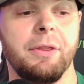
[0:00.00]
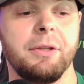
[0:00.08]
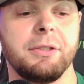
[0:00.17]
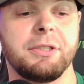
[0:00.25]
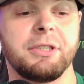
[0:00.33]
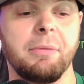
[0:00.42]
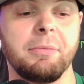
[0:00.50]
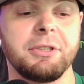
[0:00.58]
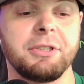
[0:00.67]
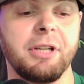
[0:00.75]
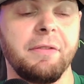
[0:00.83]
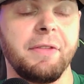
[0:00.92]
some of the
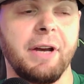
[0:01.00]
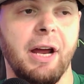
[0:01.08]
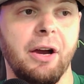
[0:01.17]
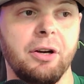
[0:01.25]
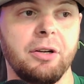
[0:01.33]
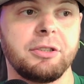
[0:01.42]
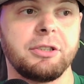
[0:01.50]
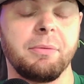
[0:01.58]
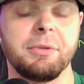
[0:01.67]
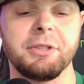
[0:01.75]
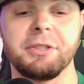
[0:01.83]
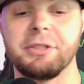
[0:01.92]
stuff that I heard, some
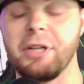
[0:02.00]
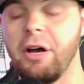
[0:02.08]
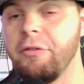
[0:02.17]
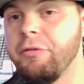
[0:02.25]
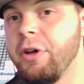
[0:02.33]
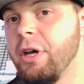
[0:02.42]
of the stuff,